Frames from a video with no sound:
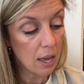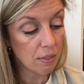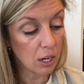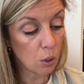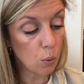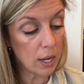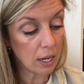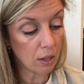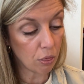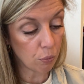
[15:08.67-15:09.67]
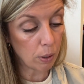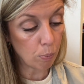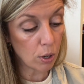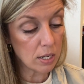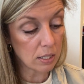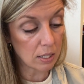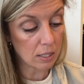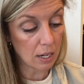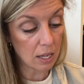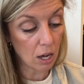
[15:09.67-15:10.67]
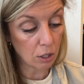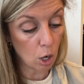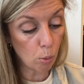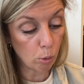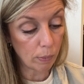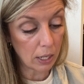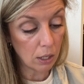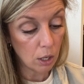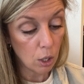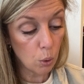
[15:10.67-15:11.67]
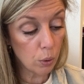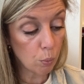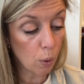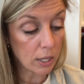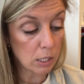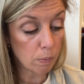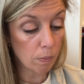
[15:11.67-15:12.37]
than a queen and 3 princes and a young nobleman who had once